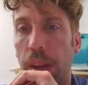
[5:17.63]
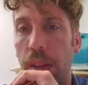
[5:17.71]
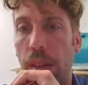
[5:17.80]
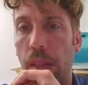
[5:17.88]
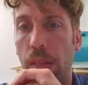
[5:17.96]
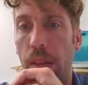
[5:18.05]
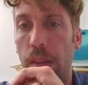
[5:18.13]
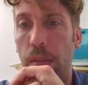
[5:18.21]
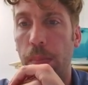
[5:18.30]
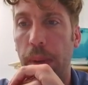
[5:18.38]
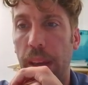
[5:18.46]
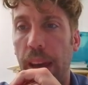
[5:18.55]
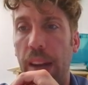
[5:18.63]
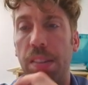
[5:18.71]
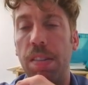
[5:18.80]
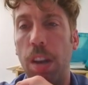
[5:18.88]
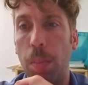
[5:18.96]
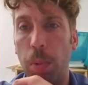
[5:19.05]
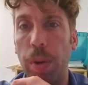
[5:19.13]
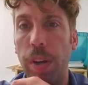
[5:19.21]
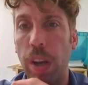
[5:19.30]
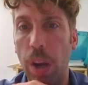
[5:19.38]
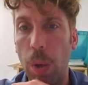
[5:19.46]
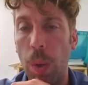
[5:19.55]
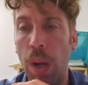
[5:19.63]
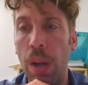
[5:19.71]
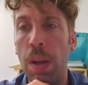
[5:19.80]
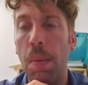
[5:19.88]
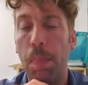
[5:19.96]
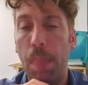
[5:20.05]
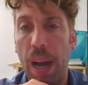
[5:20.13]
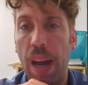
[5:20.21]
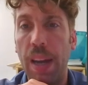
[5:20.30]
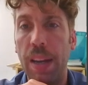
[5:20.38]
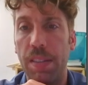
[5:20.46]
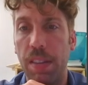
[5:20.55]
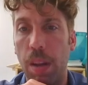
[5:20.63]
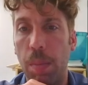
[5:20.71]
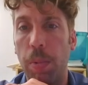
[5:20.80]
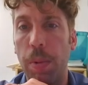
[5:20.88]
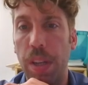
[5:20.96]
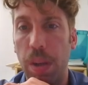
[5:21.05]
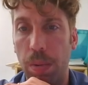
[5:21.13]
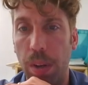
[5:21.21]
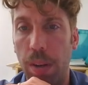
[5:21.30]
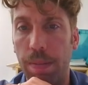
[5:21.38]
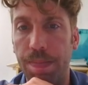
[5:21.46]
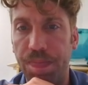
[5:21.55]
The P hat is the number we know, pi is the number we don't know.